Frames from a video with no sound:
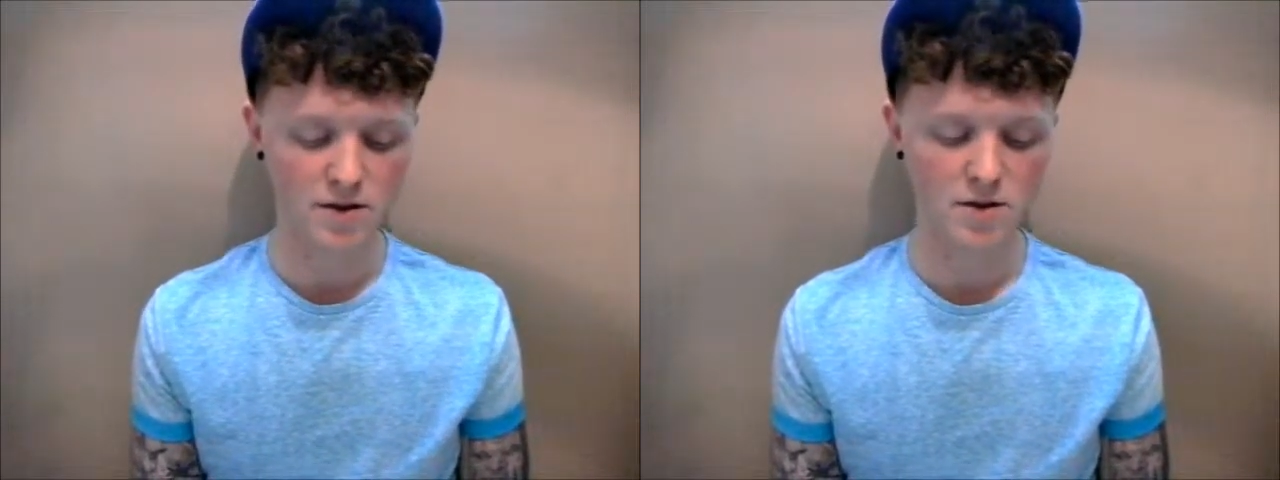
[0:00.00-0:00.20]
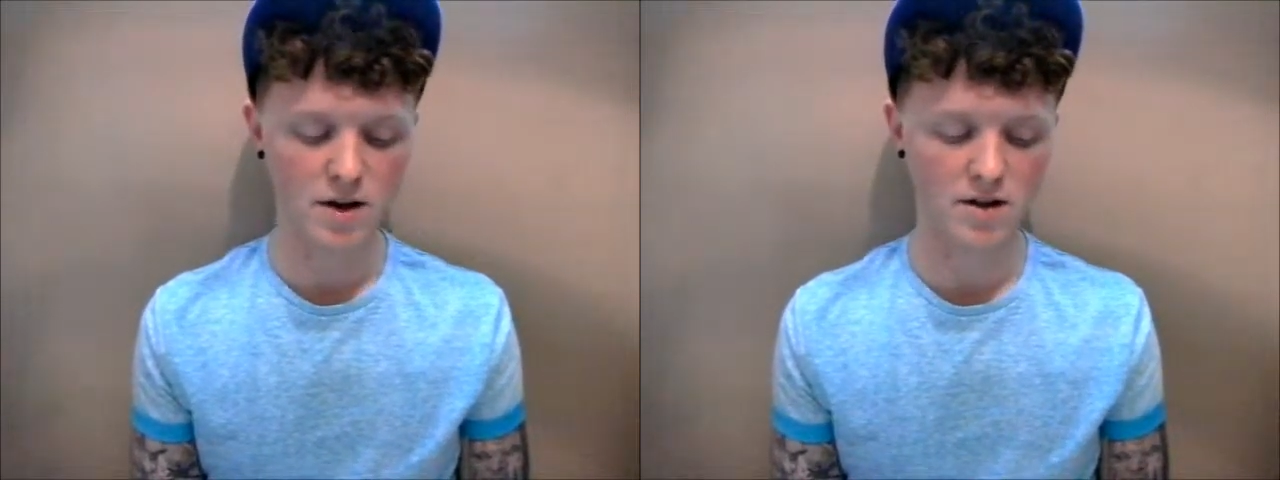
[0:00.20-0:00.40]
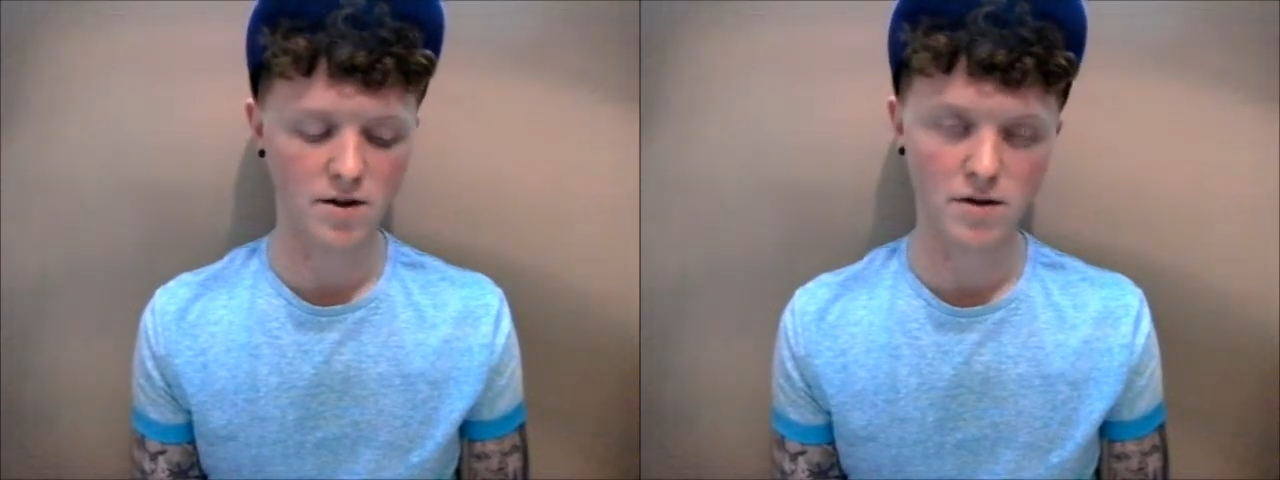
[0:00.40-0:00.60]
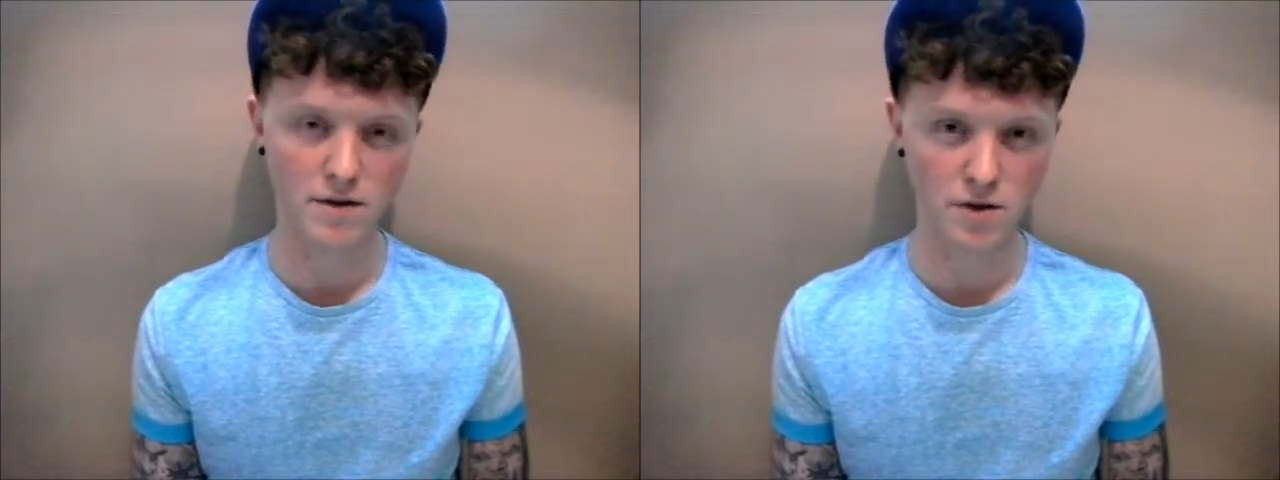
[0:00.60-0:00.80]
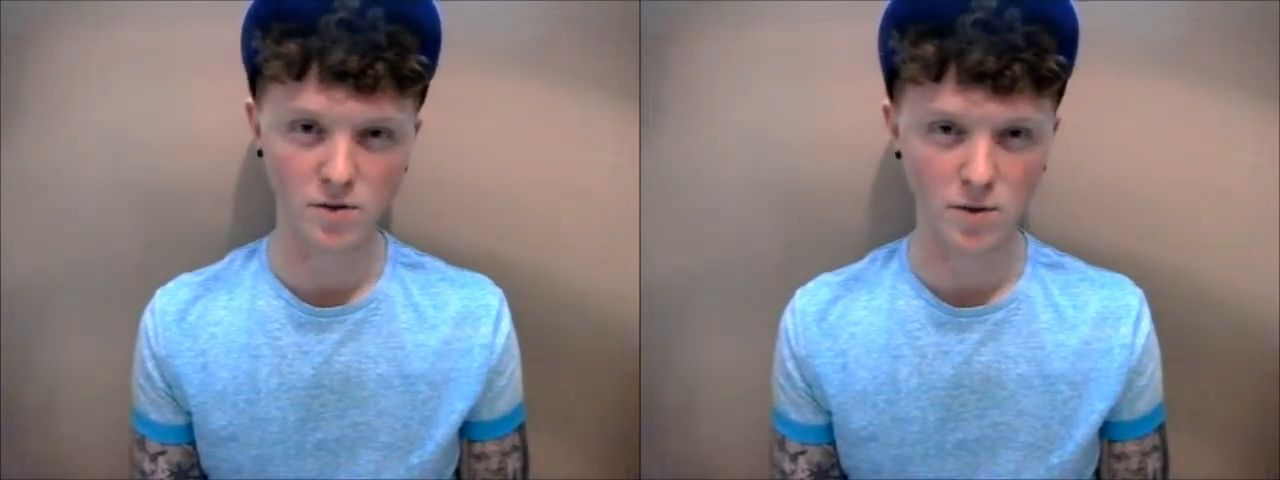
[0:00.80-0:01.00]
to and know their
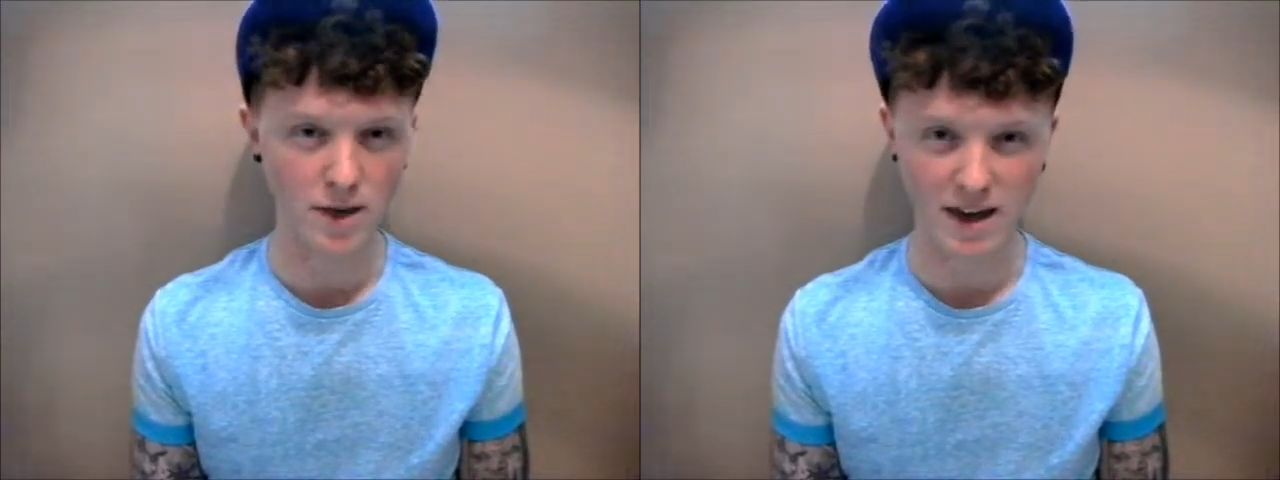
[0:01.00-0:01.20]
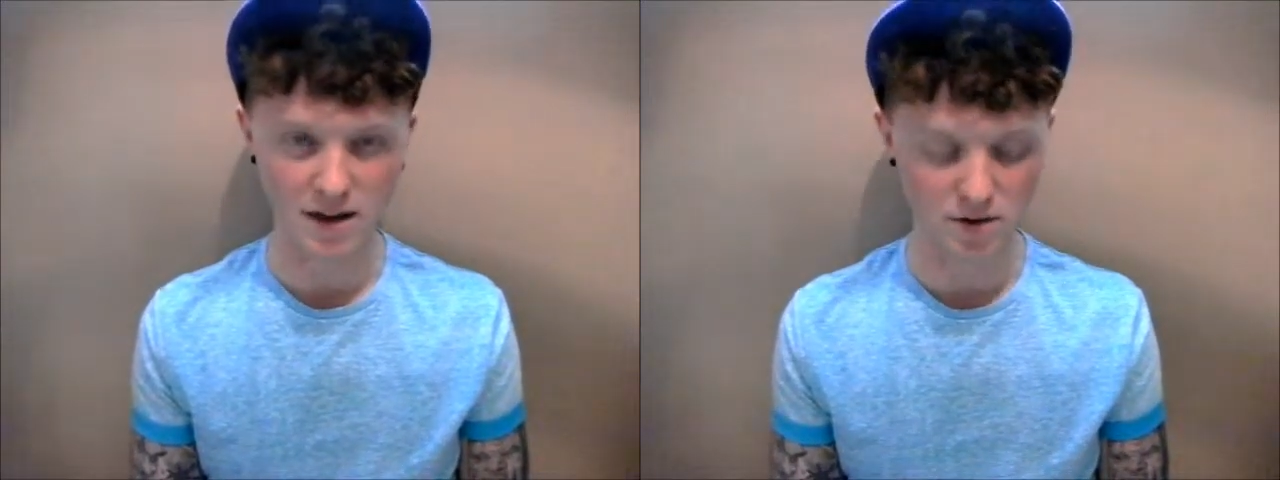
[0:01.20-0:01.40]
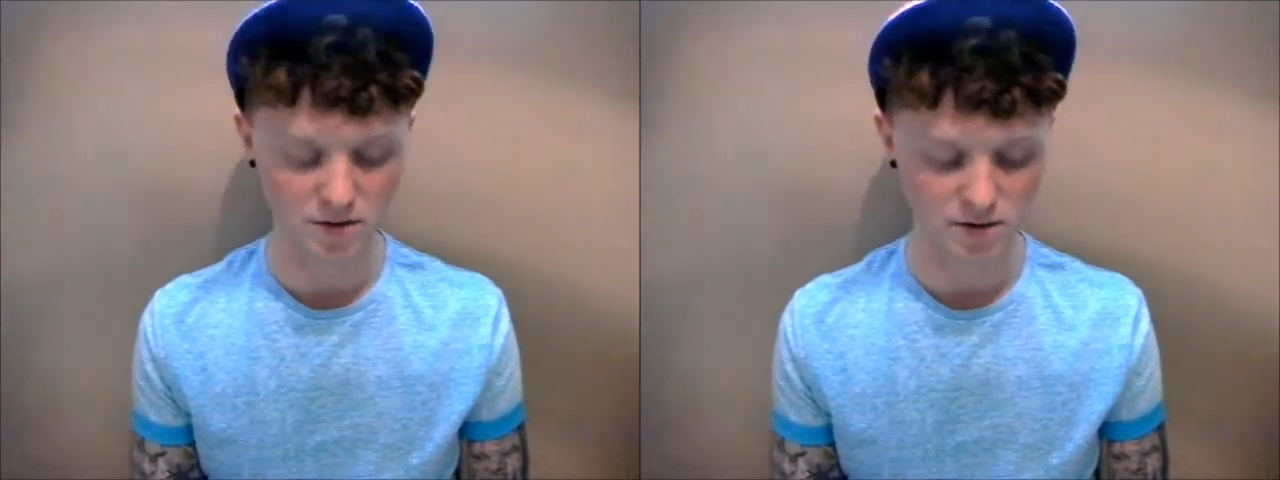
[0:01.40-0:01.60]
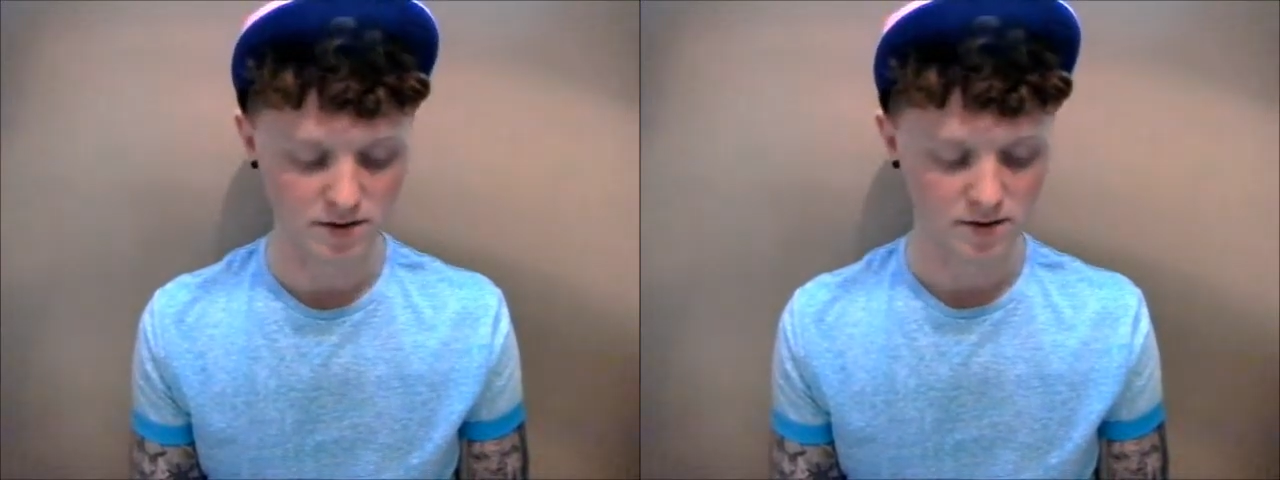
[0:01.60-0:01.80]
views won't get ignored.